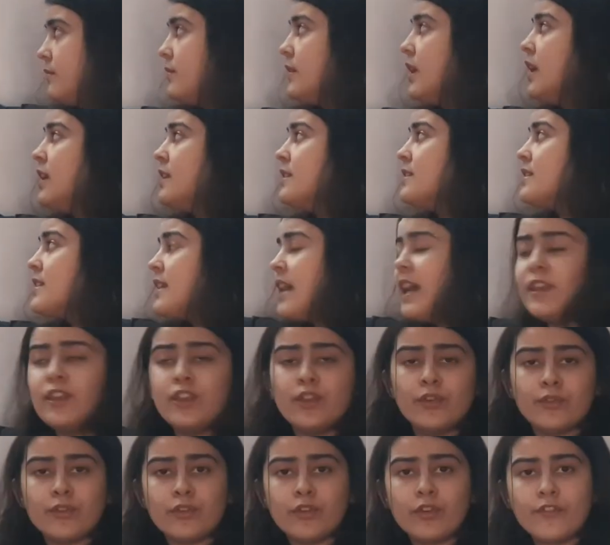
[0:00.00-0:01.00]
a 10
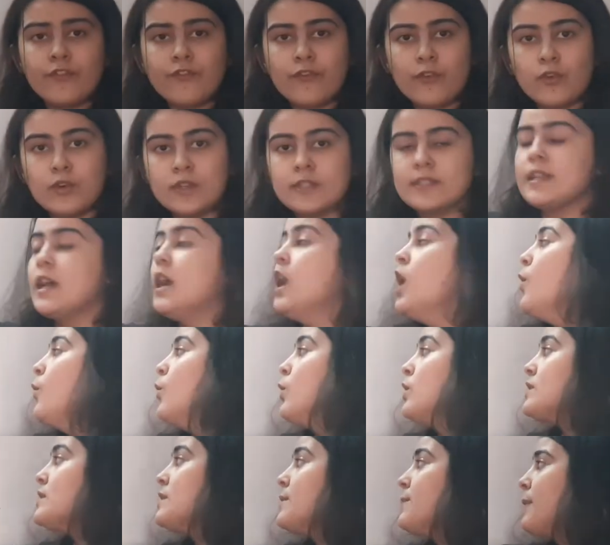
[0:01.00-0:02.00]
newton of force
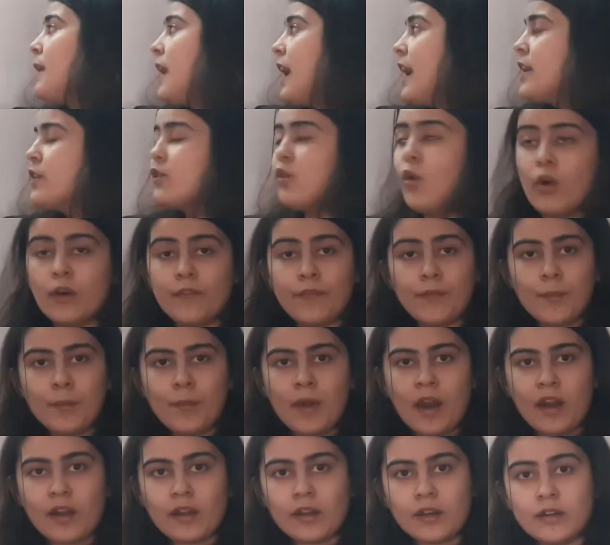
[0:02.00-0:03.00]
was applied on the
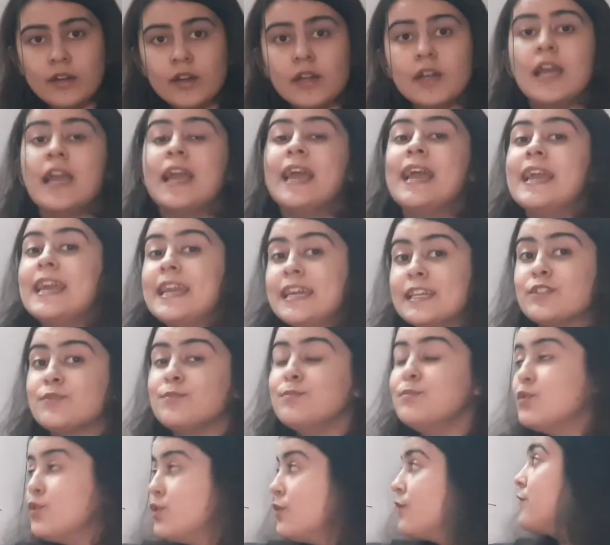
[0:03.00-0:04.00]
marker, it
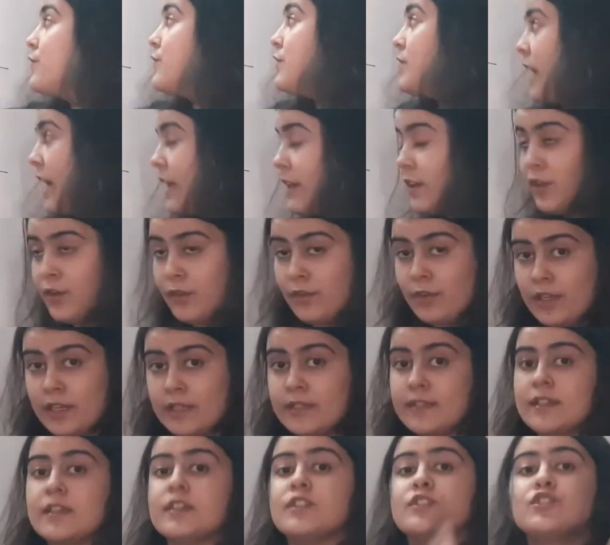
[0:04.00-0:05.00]
moved 10
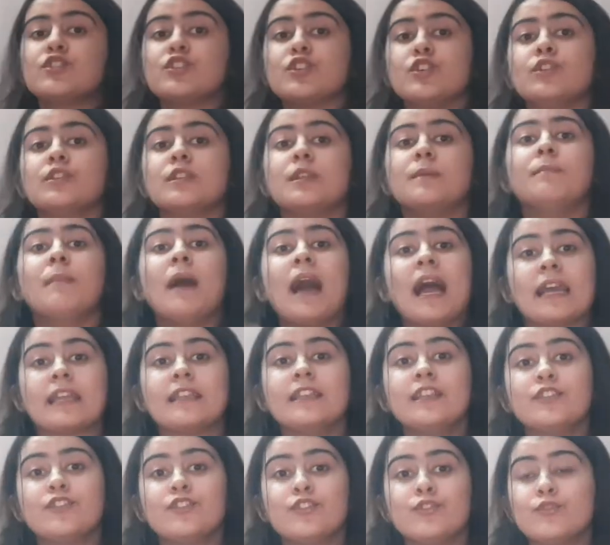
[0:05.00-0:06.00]
units, so the
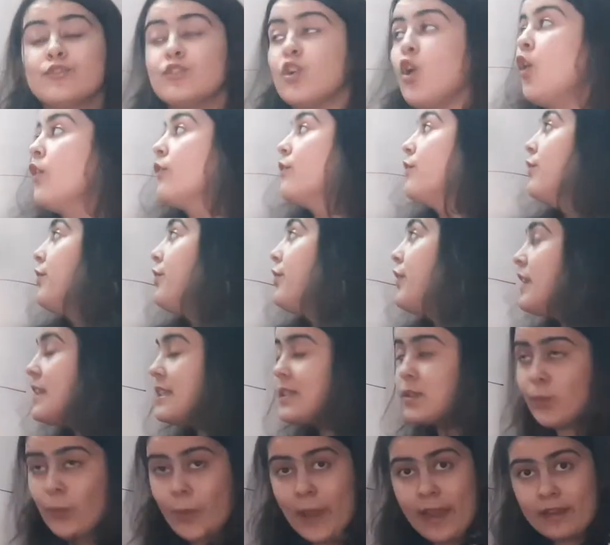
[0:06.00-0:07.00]
magnitude of this
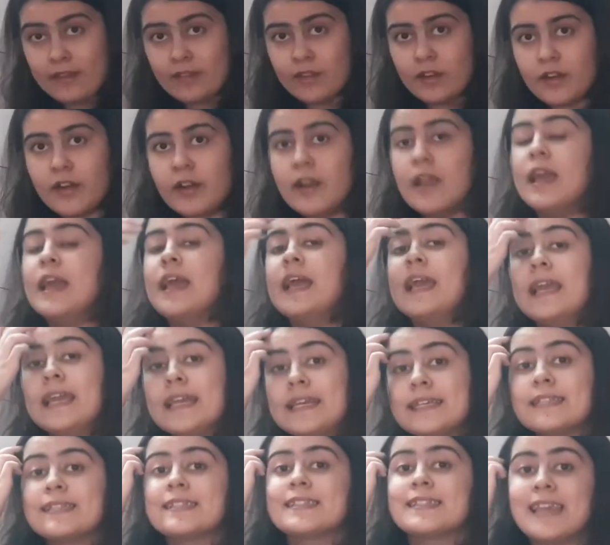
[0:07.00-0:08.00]
vector
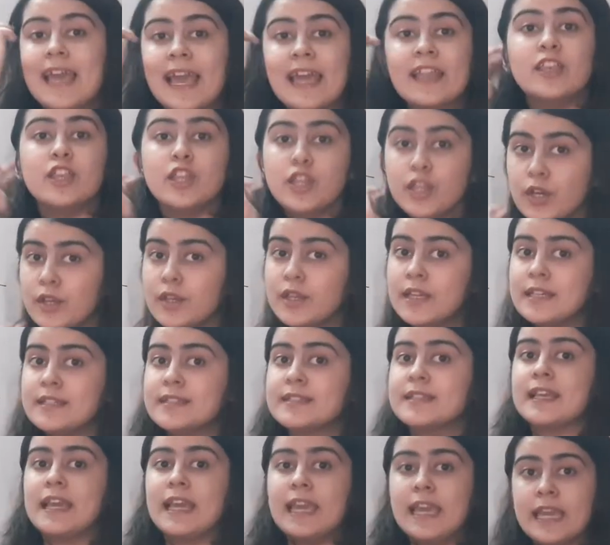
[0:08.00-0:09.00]
is 10 units
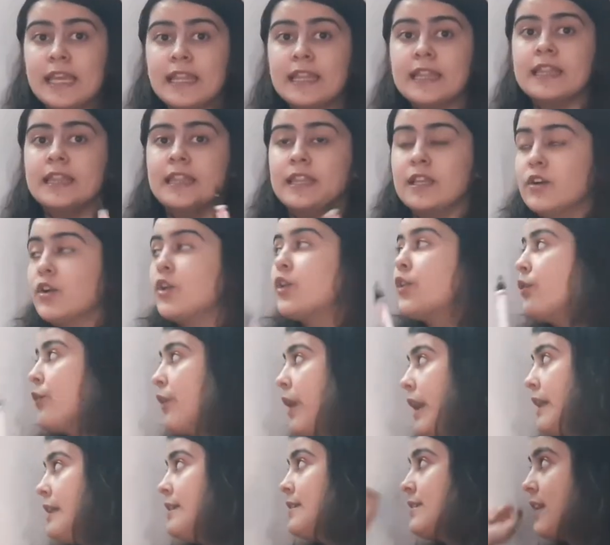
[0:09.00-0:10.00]
in the
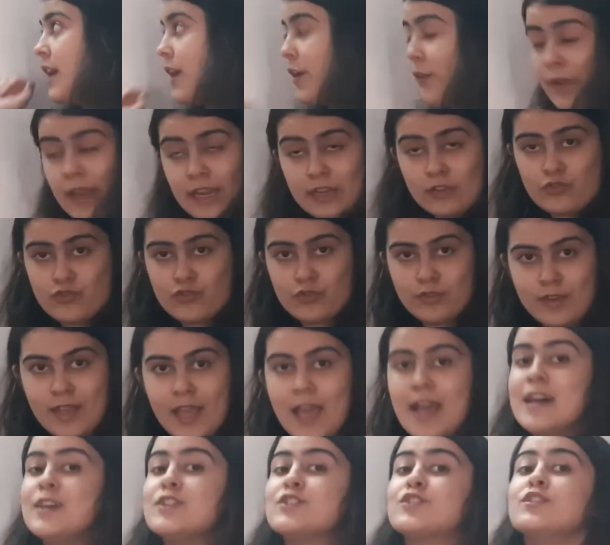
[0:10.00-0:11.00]
right direction.
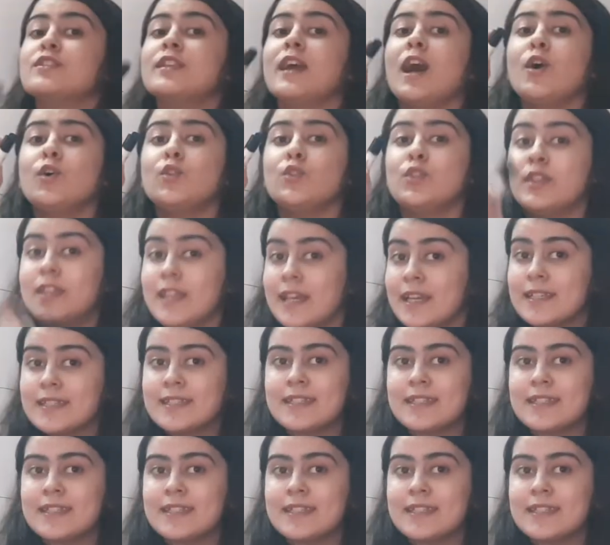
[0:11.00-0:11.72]
So now this